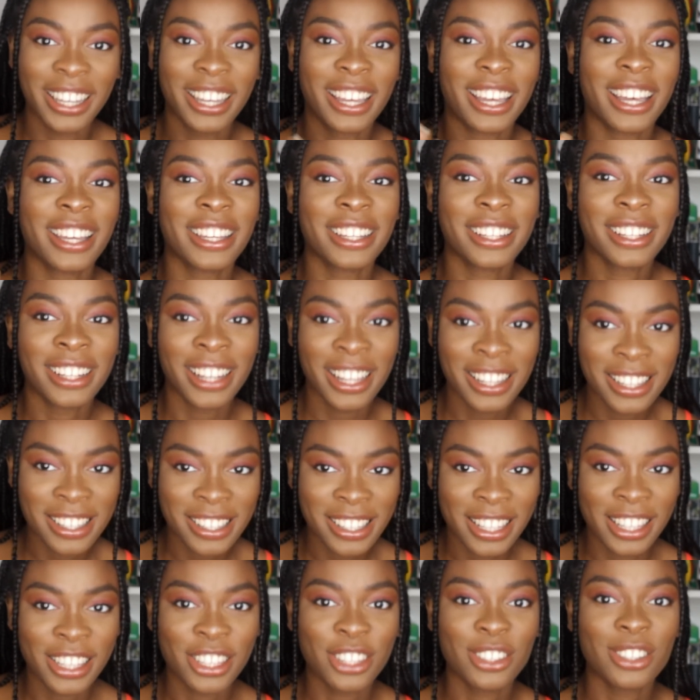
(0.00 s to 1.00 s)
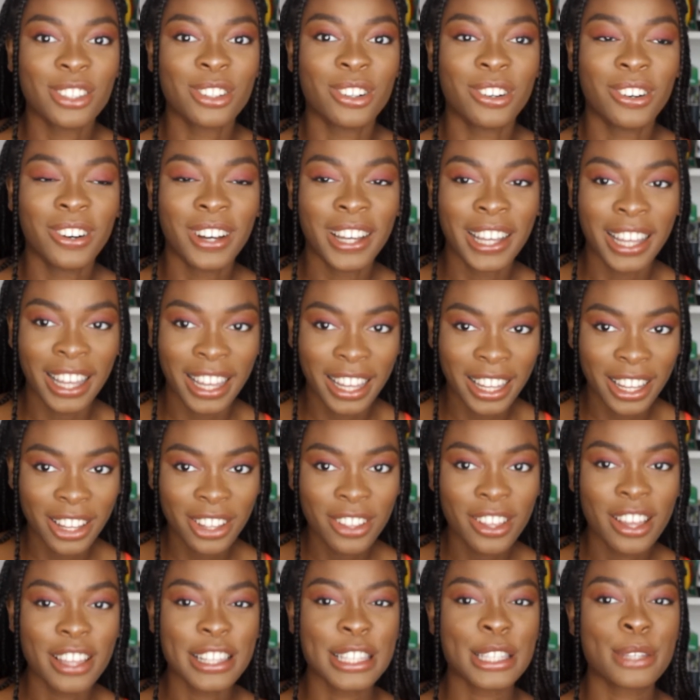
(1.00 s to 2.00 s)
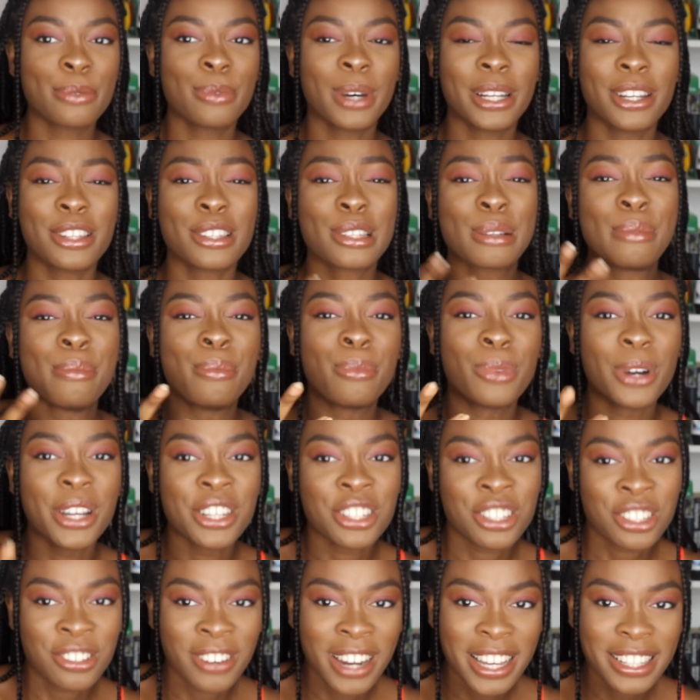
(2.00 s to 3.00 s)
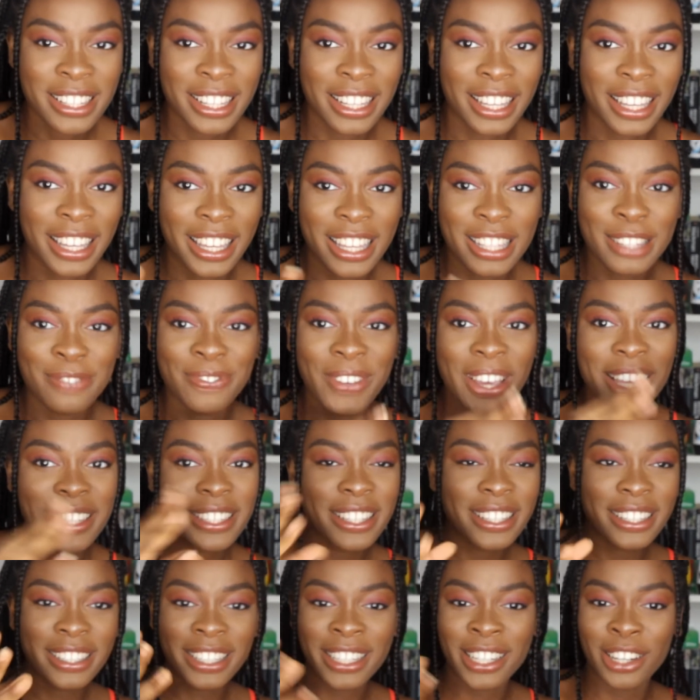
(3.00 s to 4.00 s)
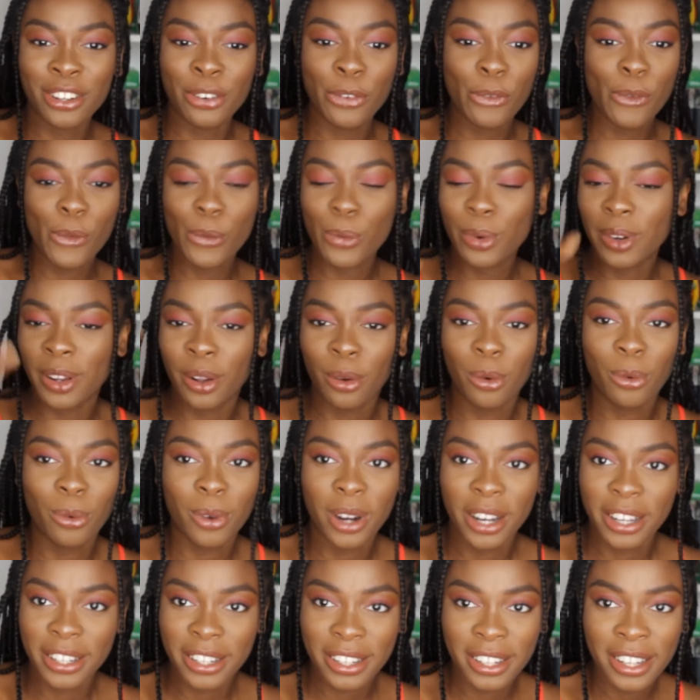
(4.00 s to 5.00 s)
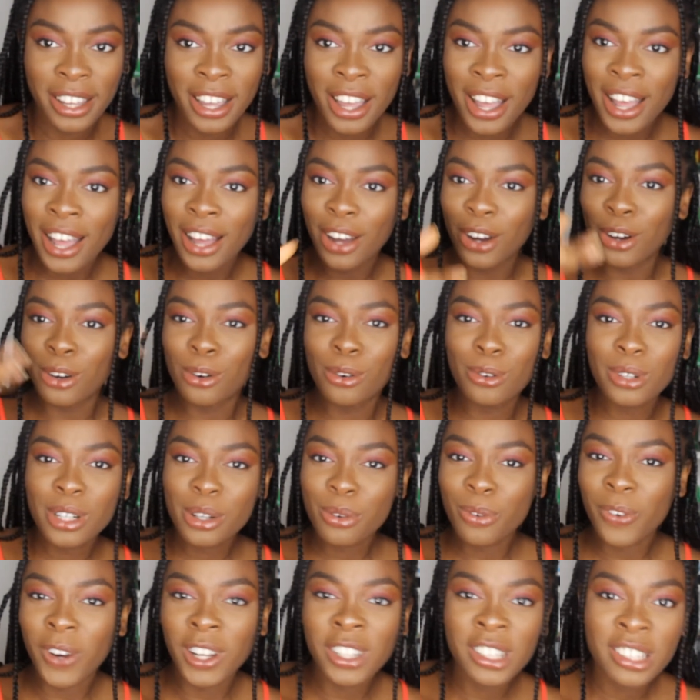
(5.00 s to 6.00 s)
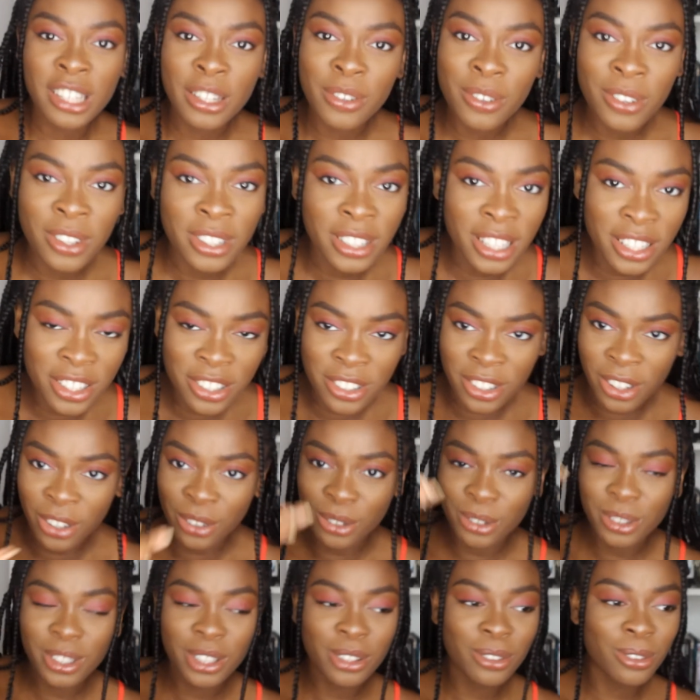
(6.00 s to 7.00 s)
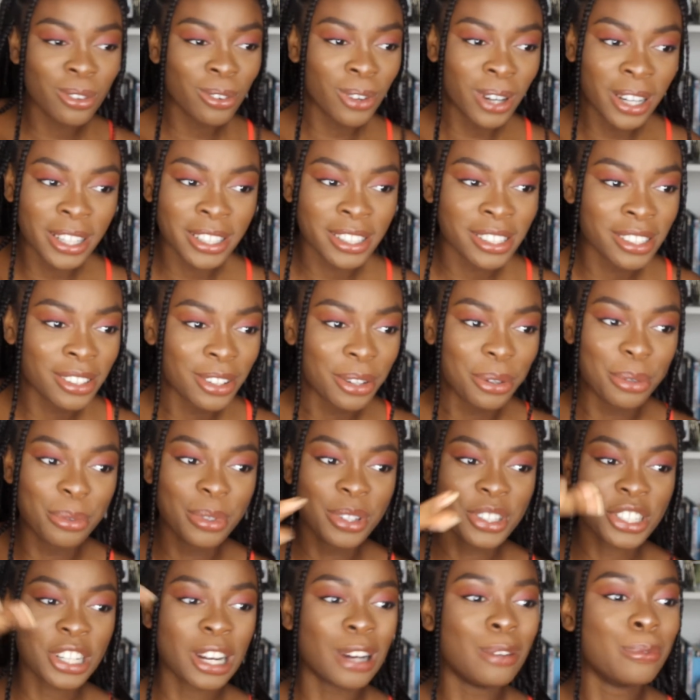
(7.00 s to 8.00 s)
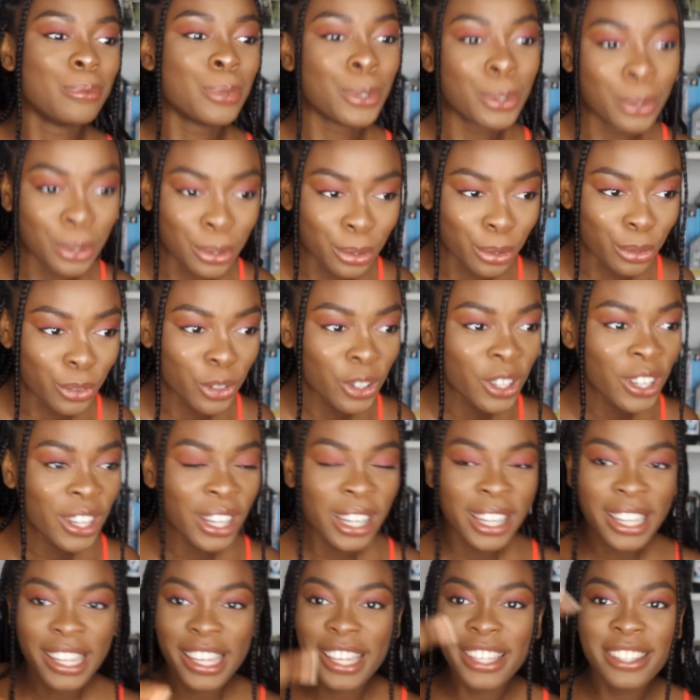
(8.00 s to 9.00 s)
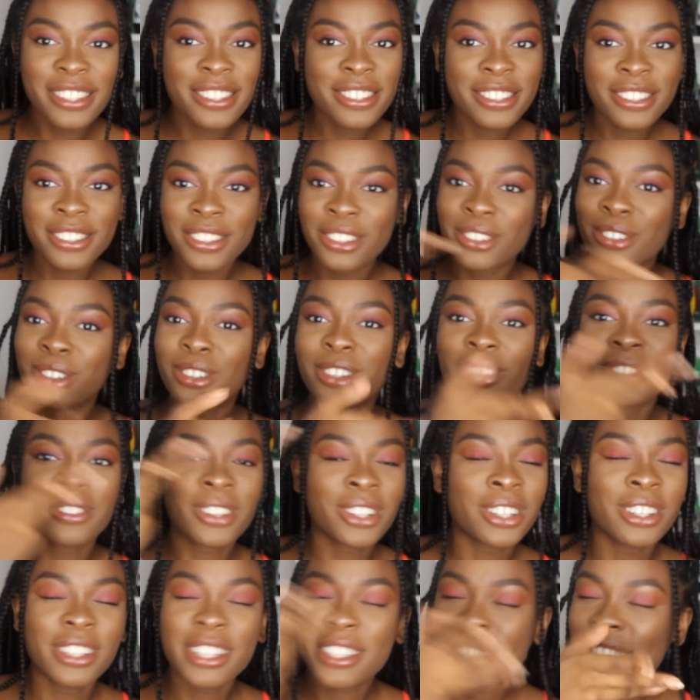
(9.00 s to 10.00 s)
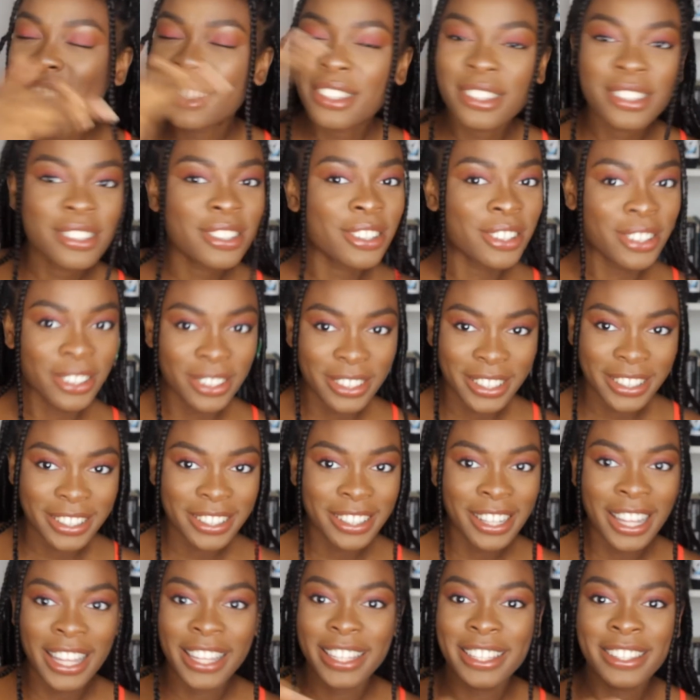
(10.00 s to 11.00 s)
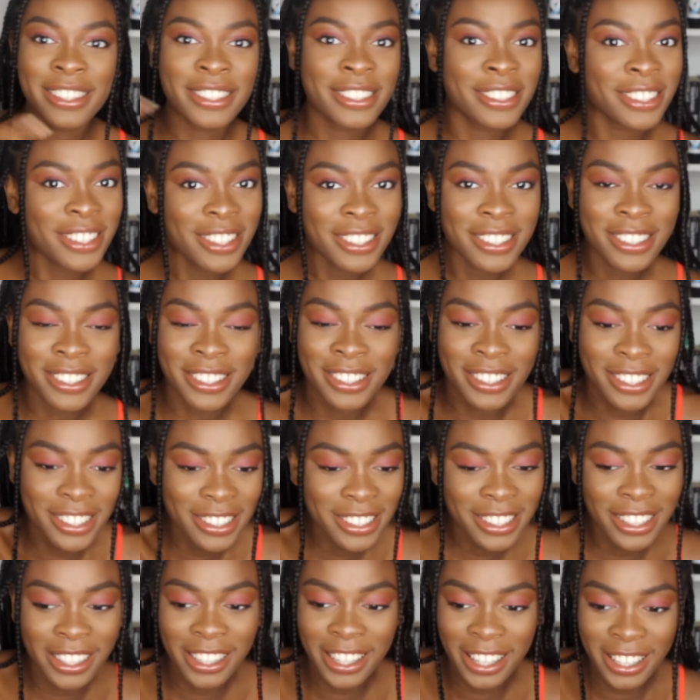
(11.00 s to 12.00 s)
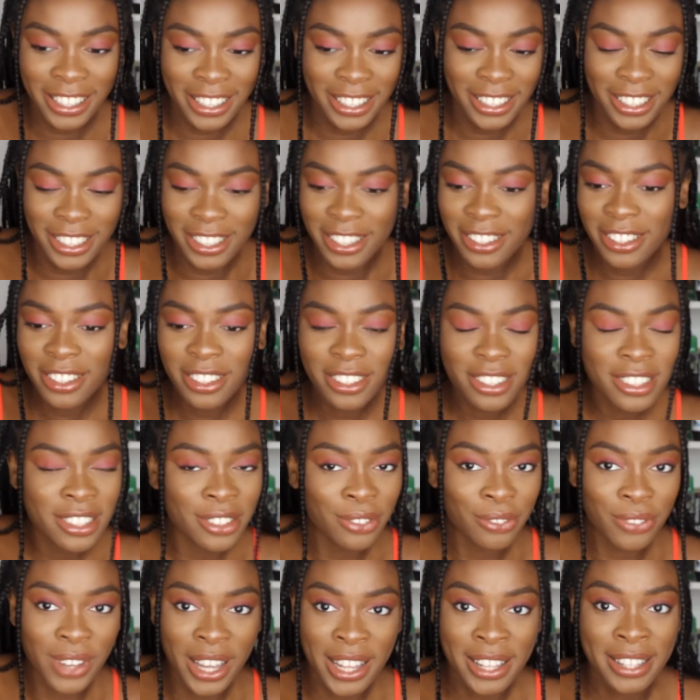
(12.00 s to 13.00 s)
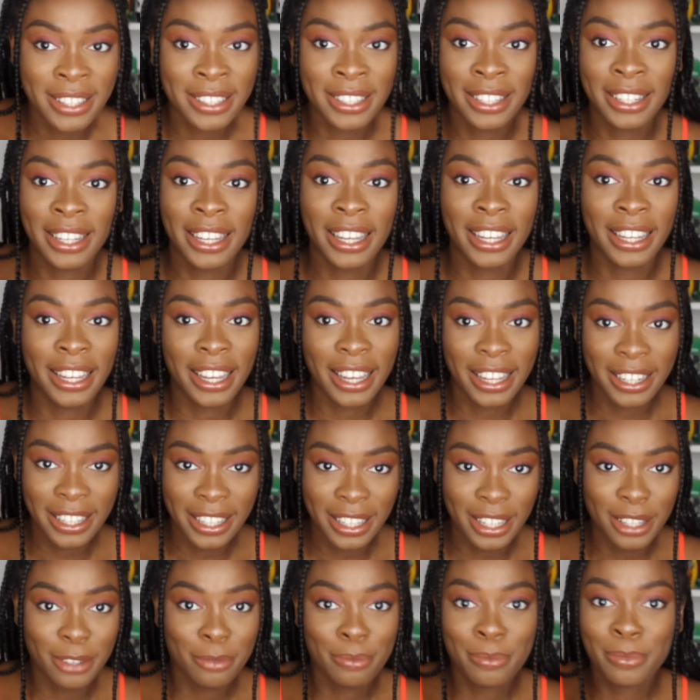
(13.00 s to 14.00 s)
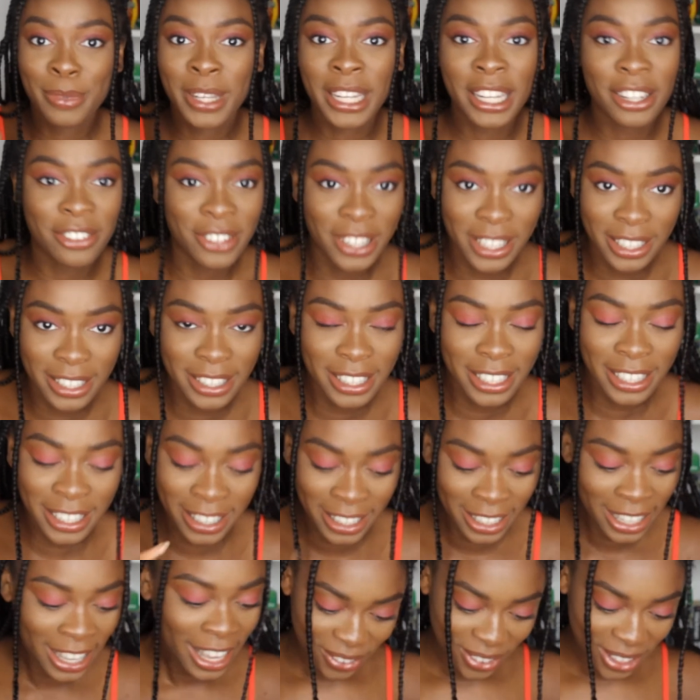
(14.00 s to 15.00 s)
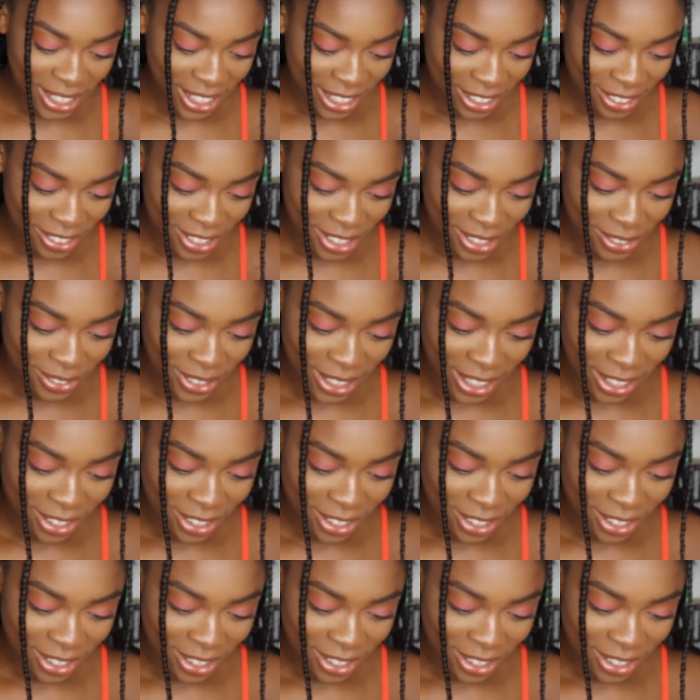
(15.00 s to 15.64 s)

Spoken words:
and cleansing your hair, as well as moisturizing it. It's basically an all-in-one deep conditioner, all-in-one shampoo. It's all around, it's just good. Like, it's just, you need to get it, you need to just invest in it and get it, period. What else?